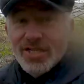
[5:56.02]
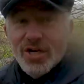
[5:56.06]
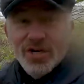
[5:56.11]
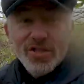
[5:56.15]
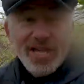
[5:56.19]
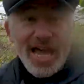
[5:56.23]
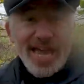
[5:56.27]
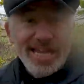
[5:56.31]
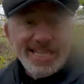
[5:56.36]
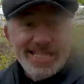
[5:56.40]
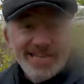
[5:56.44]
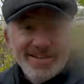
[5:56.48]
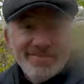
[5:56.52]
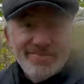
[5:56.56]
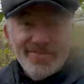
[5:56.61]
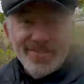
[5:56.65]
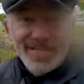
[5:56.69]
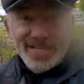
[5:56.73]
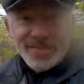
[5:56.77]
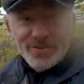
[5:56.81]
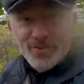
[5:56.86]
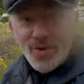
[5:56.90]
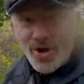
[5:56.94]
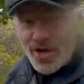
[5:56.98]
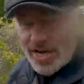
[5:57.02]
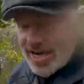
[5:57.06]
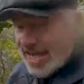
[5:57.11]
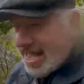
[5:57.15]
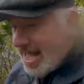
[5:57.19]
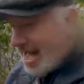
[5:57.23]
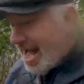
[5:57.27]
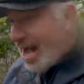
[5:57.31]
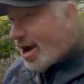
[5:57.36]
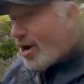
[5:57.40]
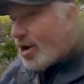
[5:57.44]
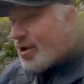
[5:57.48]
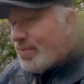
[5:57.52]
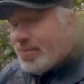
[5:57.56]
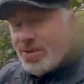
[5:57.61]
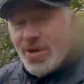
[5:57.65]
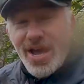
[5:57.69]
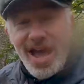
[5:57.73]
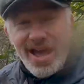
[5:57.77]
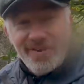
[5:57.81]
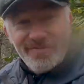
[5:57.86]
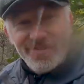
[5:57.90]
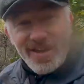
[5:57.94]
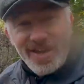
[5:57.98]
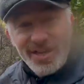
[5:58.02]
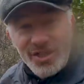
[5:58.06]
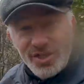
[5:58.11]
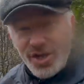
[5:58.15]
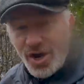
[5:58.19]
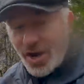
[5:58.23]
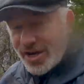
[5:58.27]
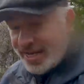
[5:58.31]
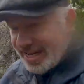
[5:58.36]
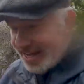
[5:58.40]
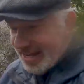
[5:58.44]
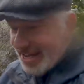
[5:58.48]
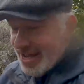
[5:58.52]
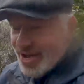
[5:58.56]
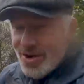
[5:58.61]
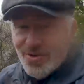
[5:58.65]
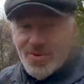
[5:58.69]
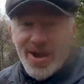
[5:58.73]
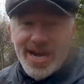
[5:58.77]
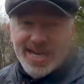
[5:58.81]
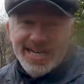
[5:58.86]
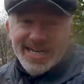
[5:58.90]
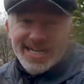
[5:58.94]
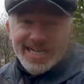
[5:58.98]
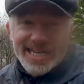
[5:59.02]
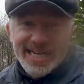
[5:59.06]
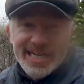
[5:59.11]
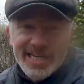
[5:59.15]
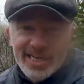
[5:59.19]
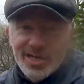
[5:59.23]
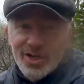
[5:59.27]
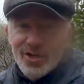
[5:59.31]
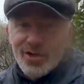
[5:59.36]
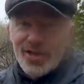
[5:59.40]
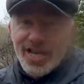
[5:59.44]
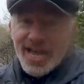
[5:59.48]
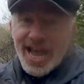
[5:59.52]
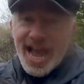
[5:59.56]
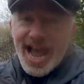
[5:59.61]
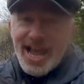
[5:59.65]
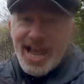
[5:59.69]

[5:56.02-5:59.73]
So that is it for this one. I hope you have enjoyed it. We had a little look